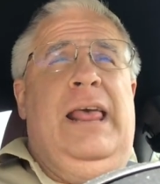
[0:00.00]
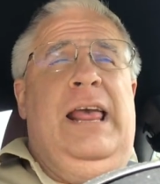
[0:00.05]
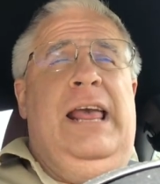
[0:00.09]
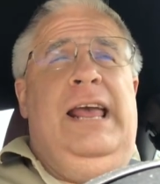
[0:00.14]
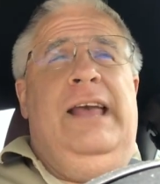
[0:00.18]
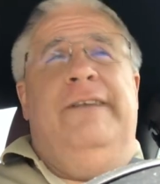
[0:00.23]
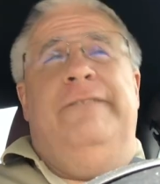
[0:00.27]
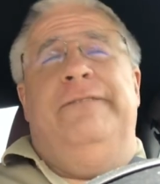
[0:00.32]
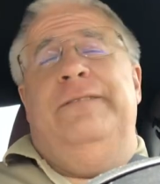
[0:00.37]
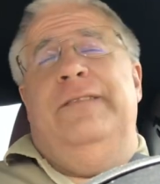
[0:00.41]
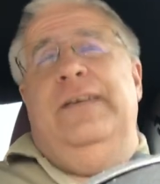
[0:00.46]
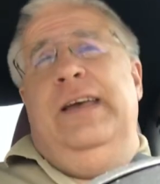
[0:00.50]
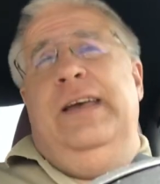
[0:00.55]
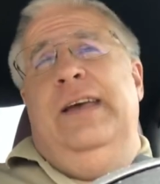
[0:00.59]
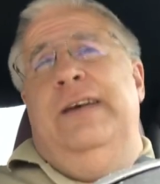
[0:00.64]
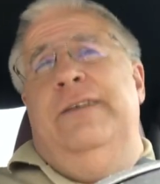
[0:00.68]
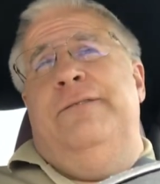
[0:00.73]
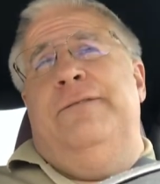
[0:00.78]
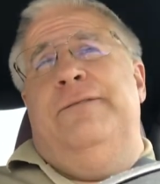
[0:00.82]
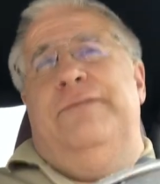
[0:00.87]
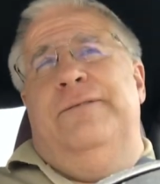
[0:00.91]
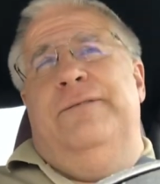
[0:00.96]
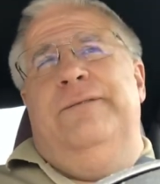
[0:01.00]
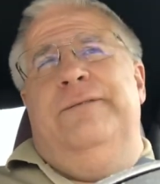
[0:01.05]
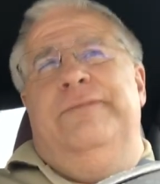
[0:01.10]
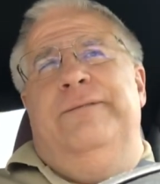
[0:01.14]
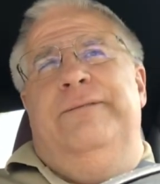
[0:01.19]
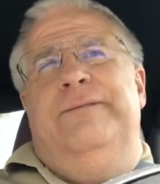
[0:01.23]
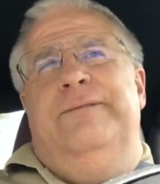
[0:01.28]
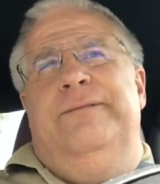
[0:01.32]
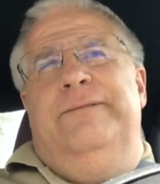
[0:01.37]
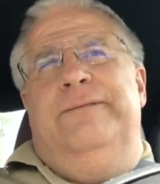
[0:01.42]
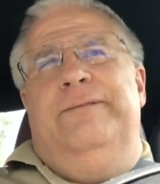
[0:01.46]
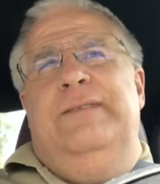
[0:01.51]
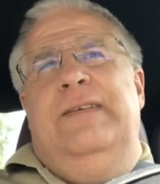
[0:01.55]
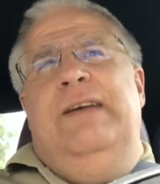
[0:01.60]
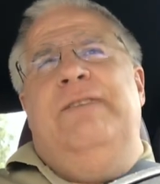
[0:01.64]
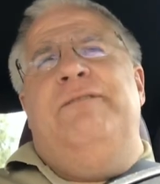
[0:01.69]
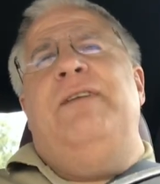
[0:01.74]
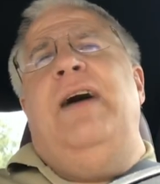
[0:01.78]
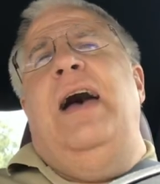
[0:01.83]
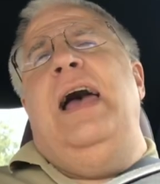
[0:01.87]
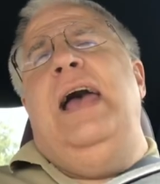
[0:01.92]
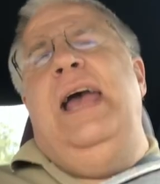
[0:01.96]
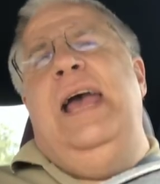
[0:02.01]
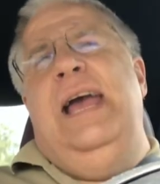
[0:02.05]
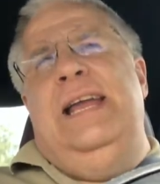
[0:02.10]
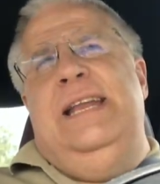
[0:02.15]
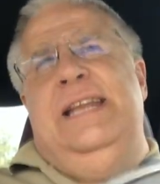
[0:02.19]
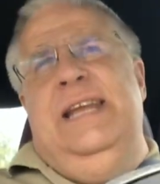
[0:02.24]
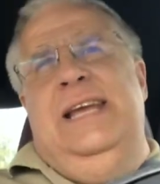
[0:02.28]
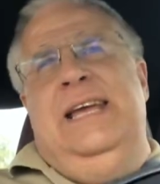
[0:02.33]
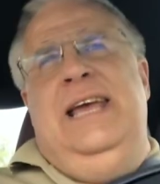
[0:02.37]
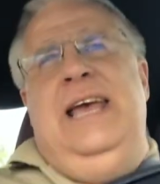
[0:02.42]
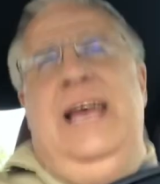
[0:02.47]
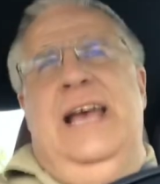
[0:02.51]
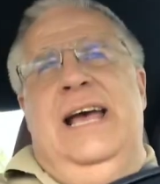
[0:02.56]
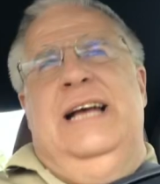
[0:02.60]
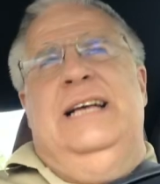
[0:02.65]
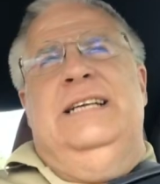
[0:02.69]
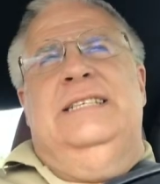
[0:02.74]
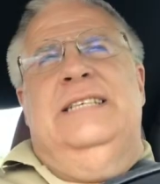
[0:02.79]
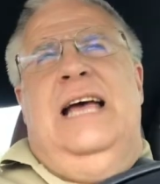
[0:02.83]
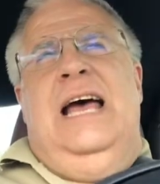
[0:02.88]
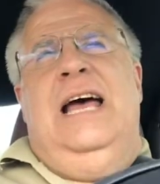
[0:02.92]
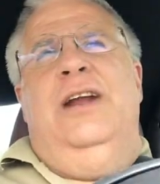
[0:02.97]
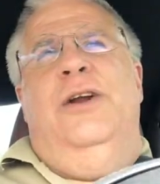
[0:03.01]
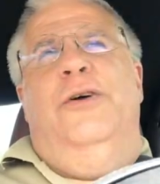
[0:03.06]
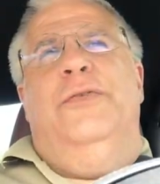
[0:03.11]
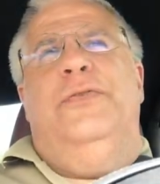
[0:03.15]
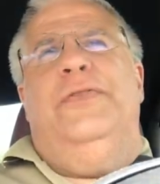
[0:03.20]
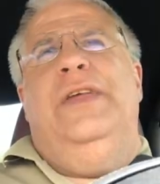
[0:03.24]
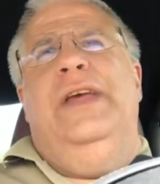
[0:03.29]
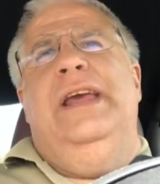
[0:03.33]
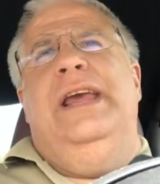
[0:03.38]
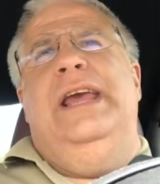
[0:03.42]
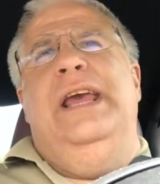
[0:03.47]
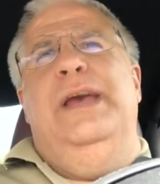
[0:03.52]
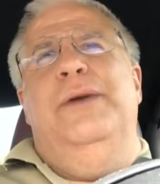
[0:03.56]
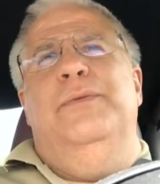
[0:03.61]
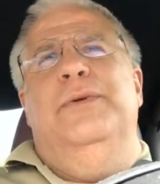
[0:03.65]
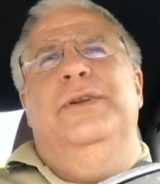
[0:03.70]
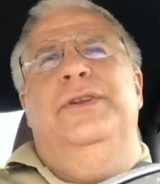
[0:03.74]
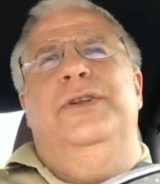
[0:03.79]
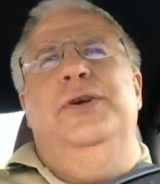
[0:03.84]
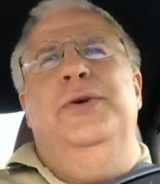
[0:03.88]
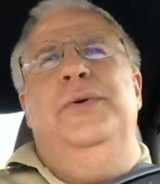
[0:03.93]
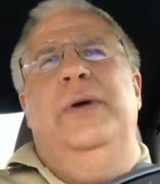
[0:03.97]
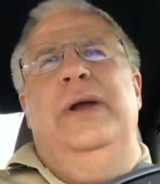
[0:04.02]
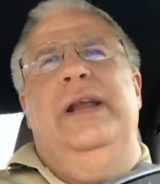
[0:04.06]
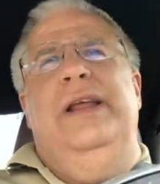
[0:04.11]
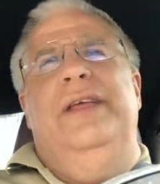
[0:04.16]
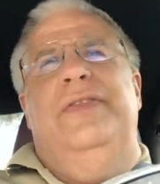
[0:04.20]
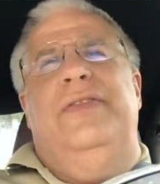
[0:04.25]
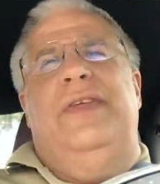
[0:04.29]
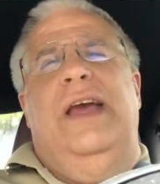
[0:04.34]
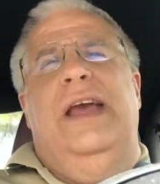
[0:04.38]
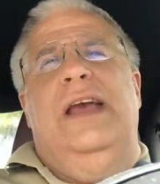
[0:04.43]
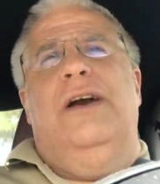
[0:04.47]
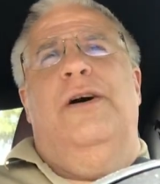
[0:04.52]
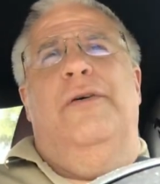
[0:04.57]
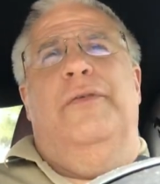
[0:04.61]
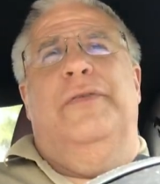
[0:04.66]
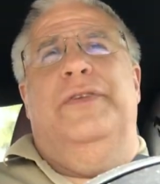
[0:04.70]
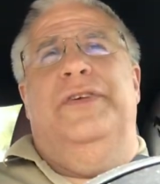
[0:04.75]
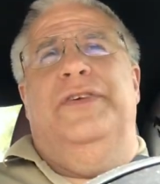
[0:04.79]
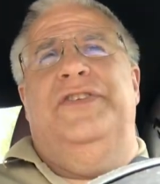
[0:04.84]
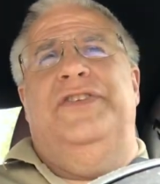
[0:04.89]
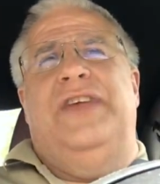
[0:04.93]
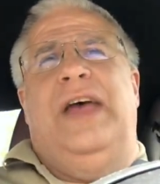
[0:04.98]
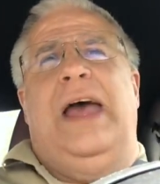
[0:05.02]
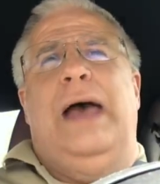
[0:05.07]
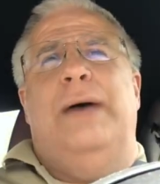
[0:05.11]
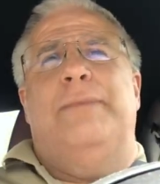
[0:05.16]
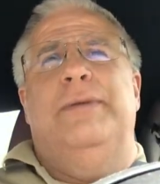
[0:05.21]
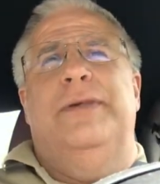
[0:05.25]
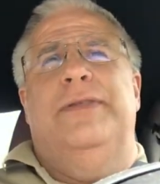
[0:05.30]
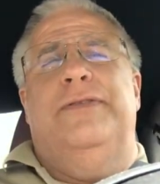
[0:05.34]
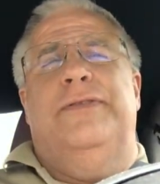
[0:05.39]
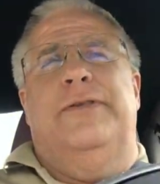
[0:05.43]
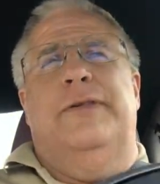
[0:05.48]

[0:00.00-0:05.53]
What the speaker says: if I had to guess, I don't think he would do anything on the Sabbath.